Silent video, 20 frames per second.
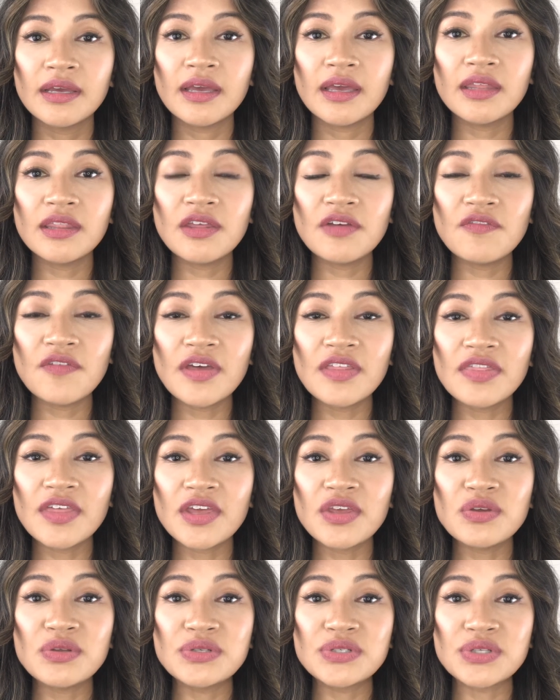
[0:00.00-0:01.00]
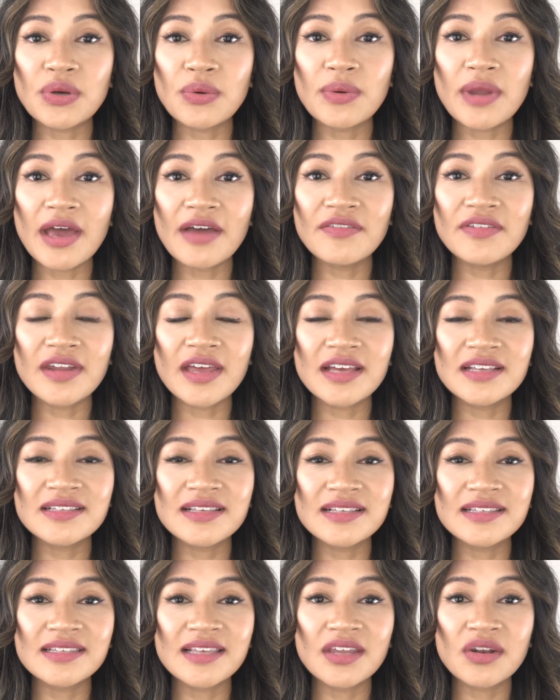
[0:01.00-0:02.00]
In the event that you don't have an
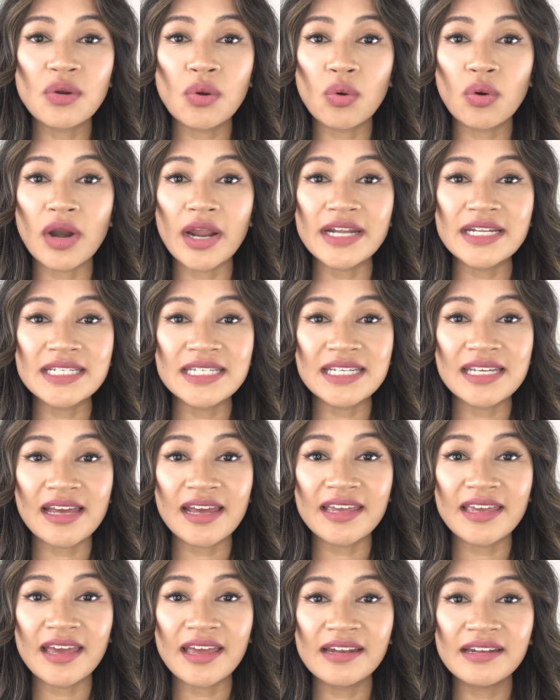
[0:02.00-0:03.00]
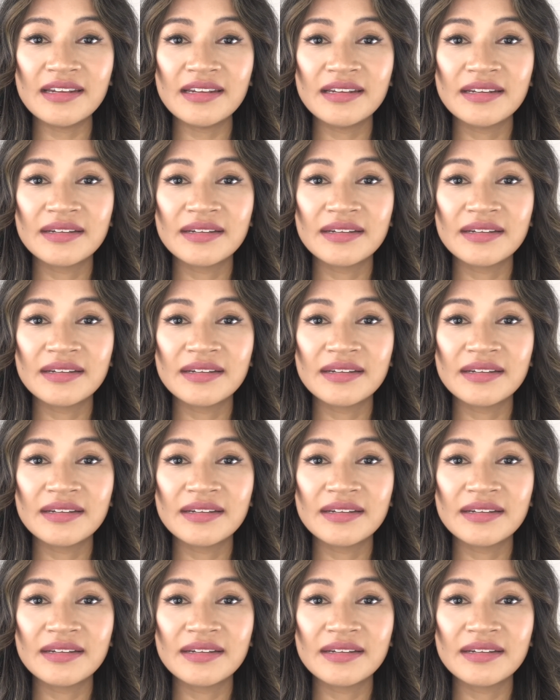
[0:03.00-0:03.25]
SSN or ITIN,